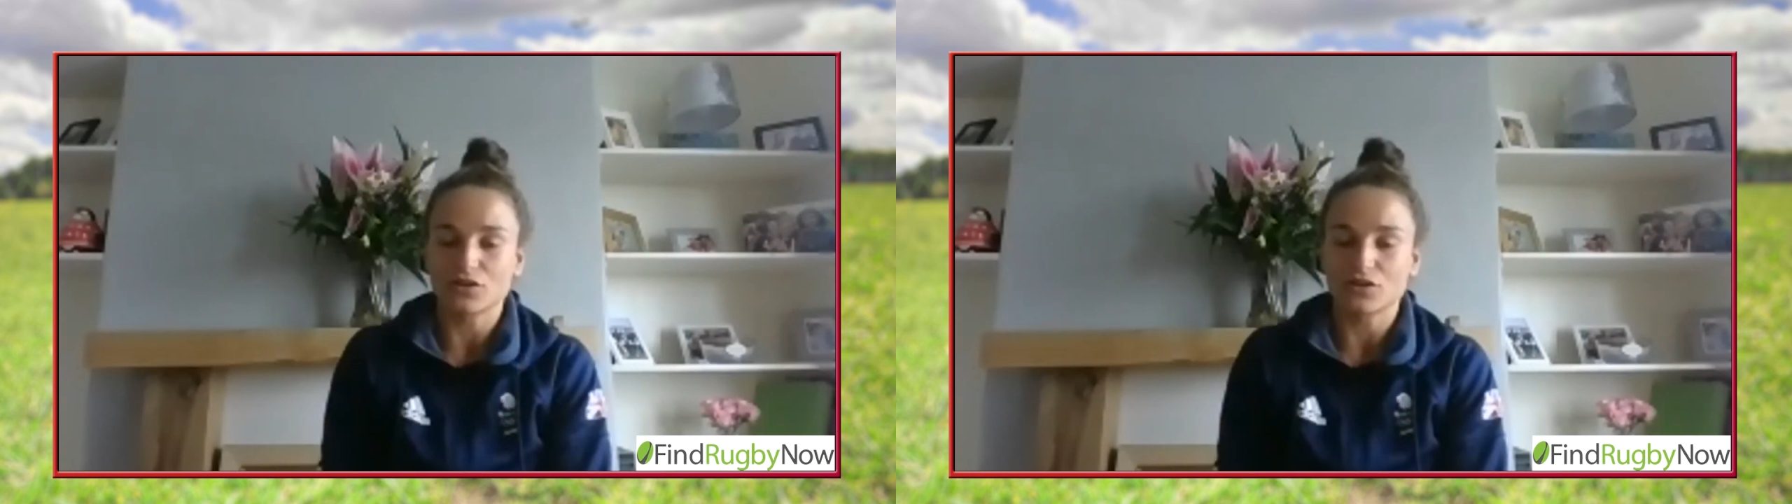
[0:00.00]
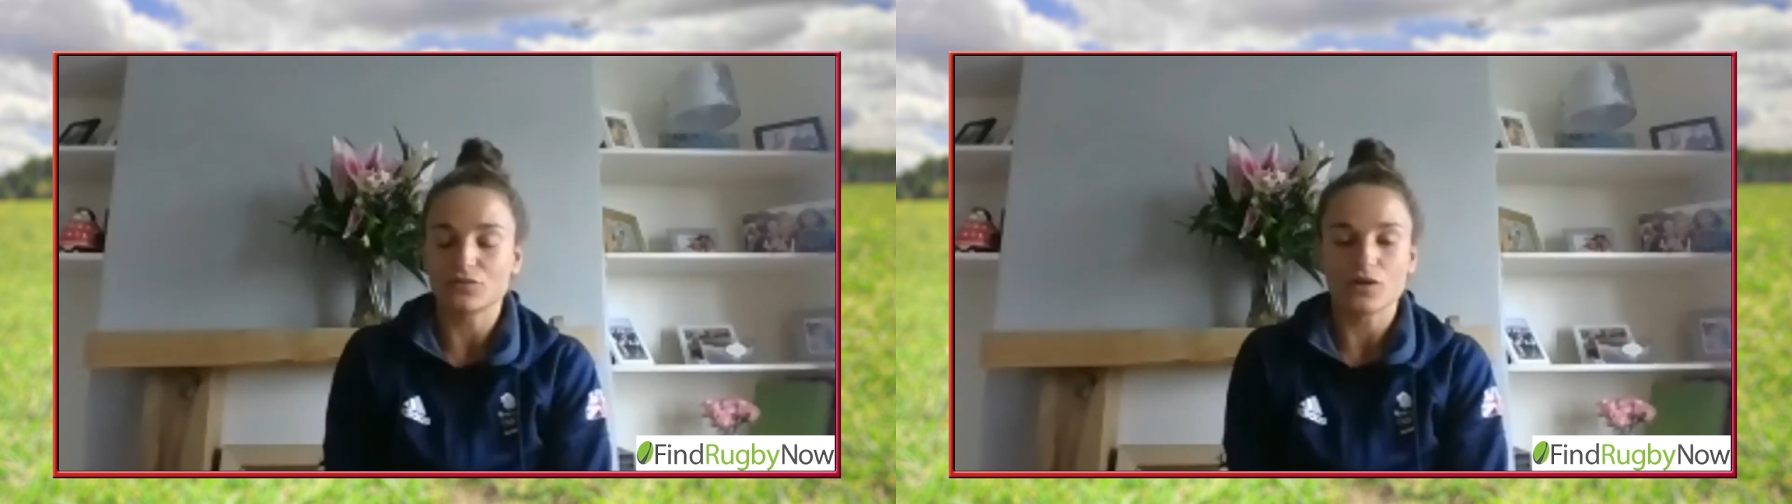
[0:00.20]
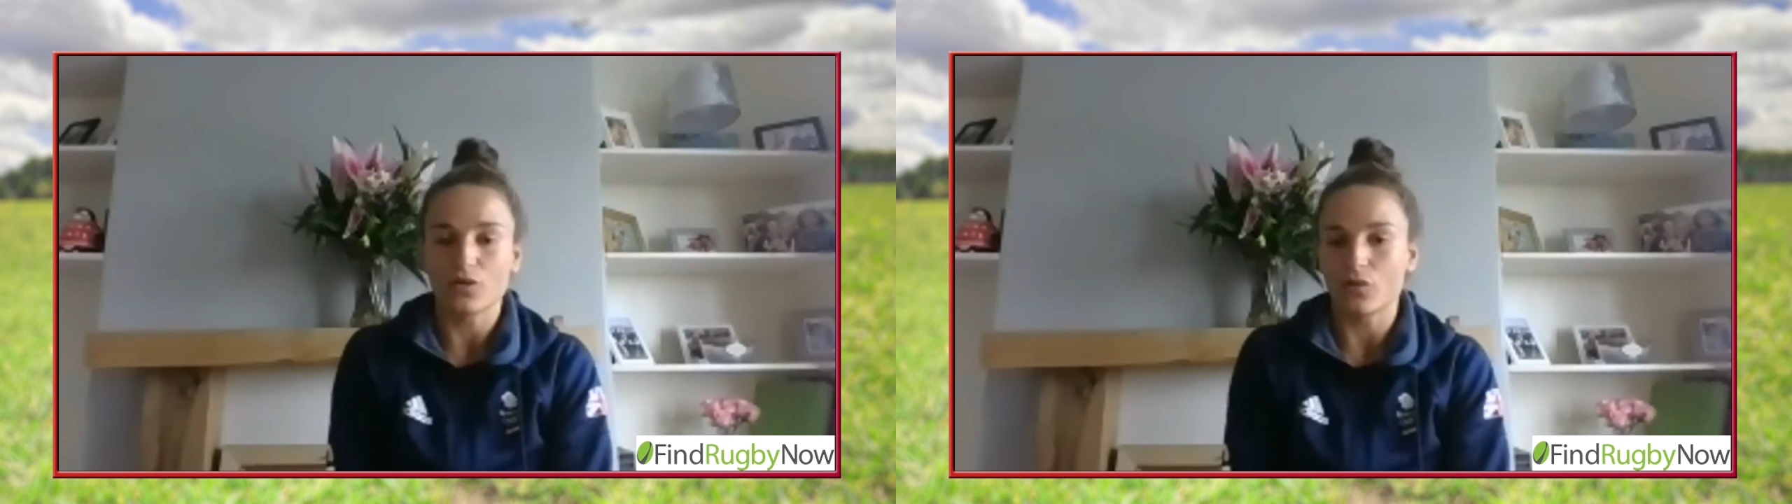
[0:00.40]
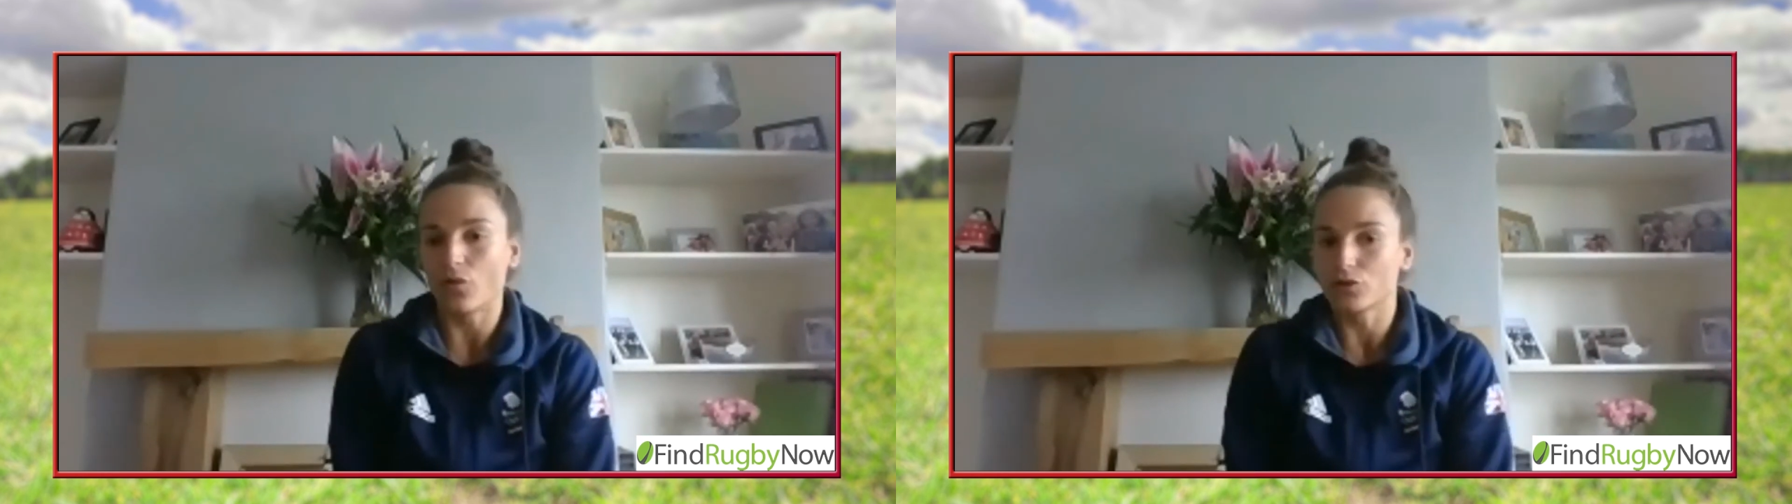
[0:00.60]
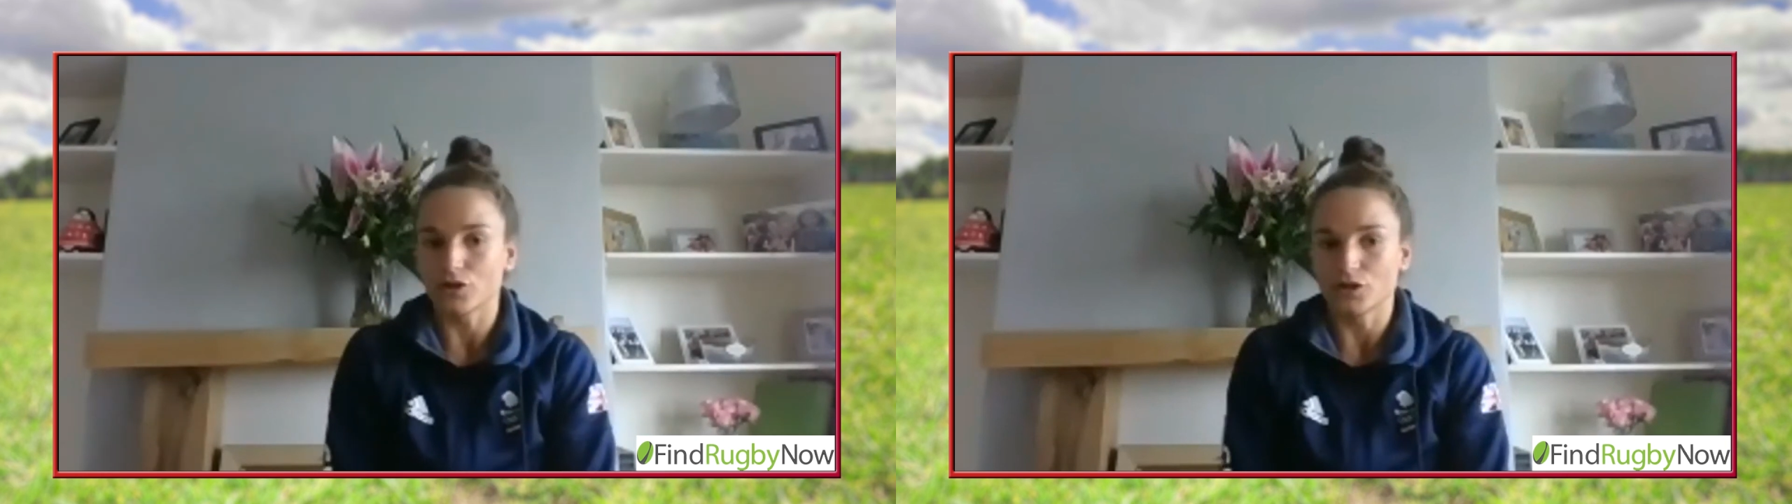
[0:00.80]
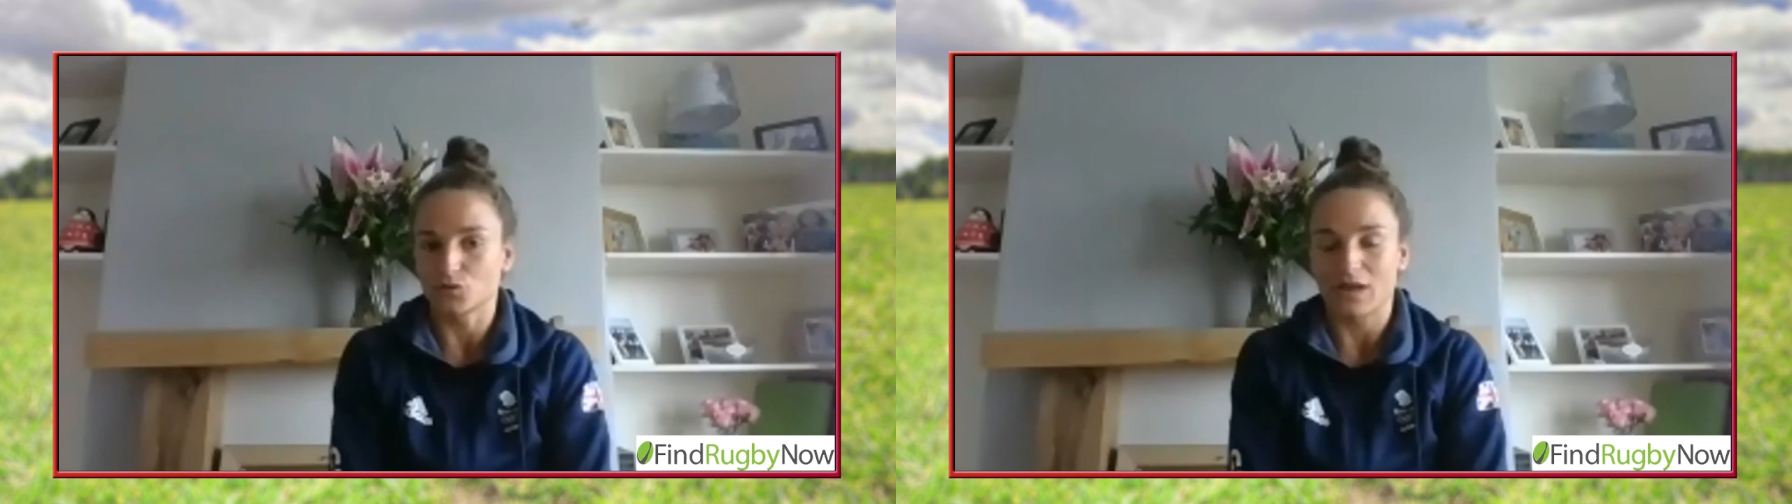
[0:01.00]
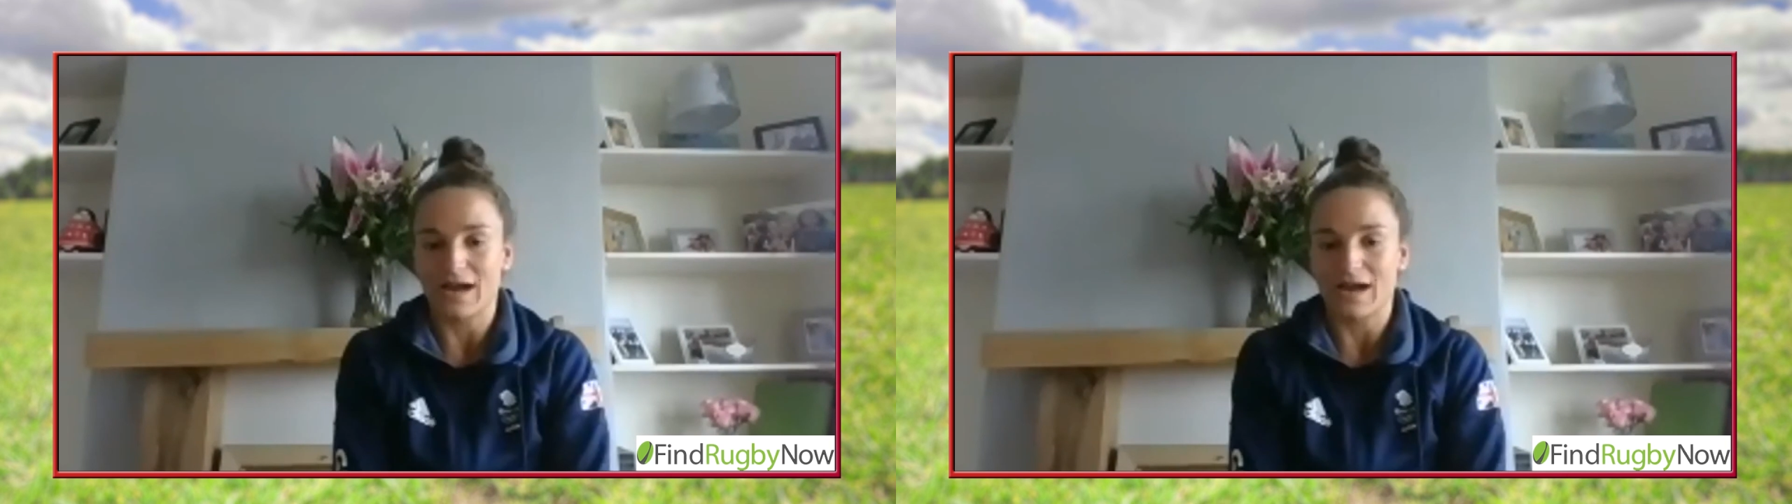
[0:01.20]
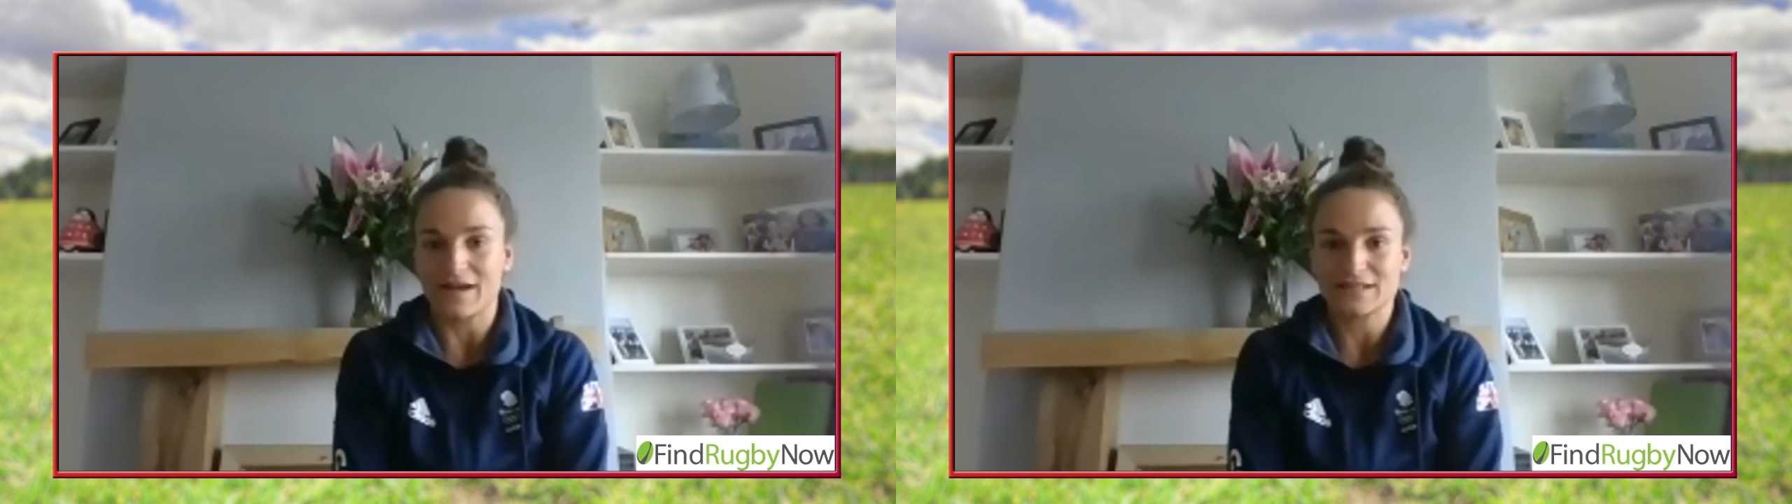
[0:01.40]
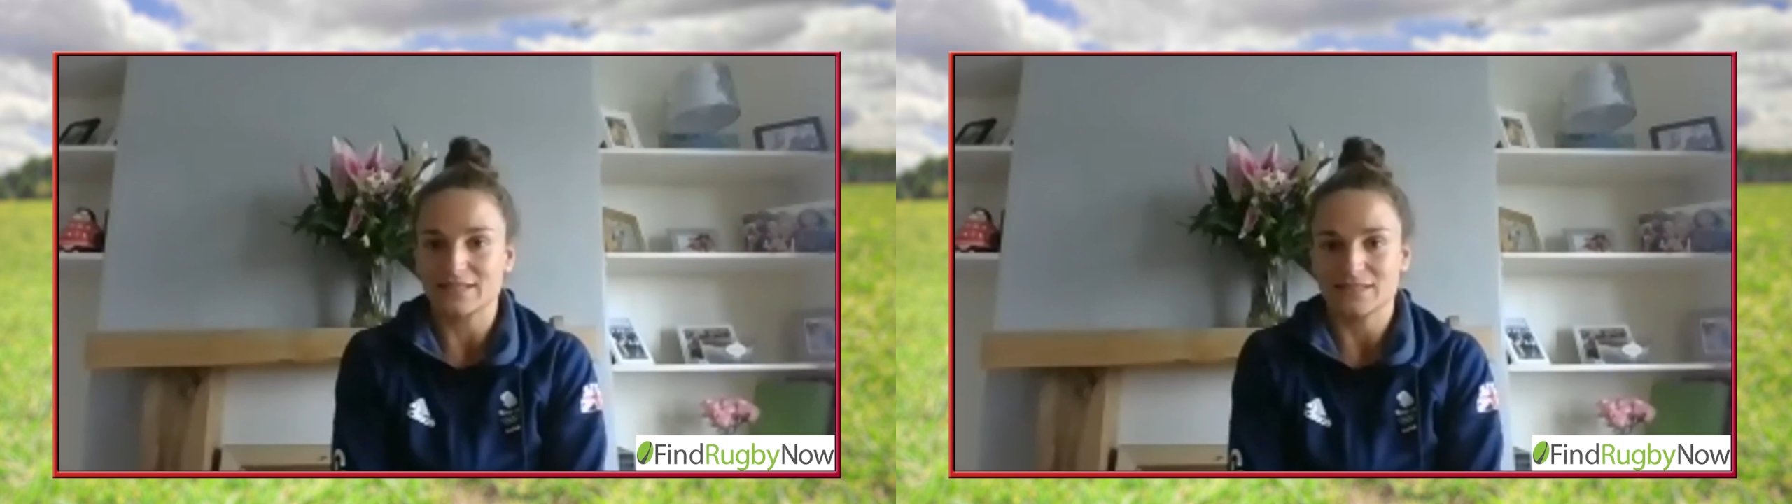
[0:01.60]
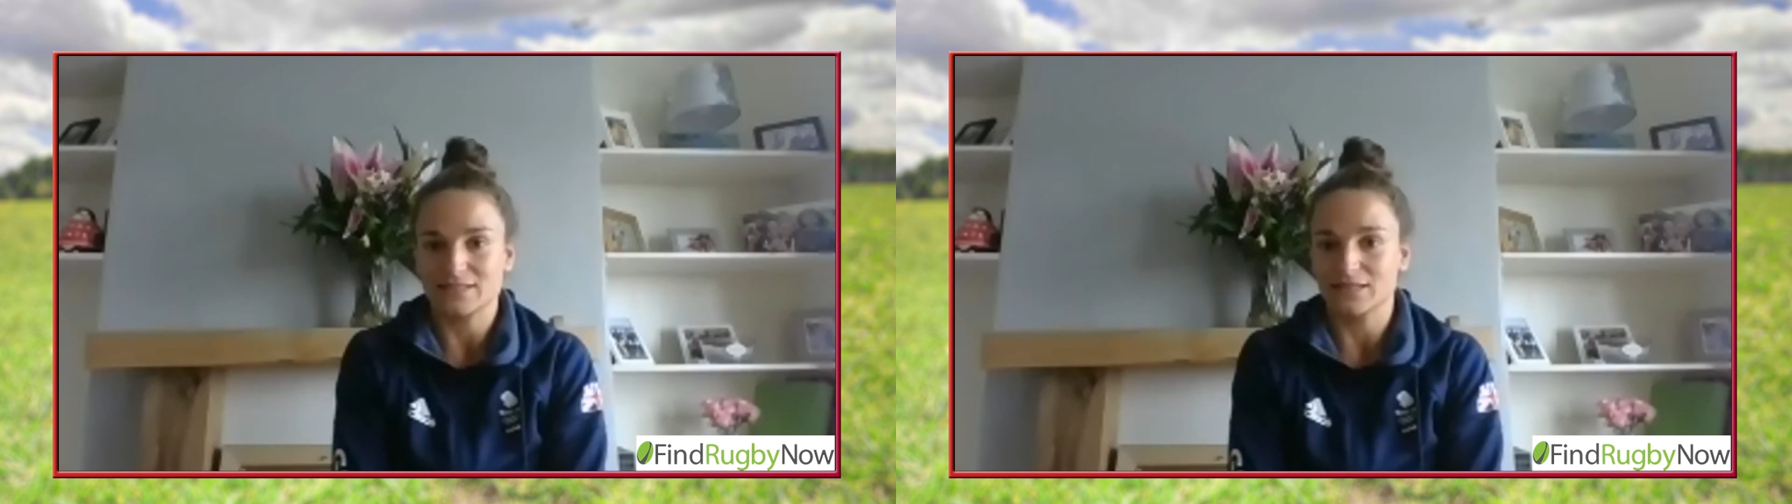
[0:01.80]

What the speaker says: so all girls will have access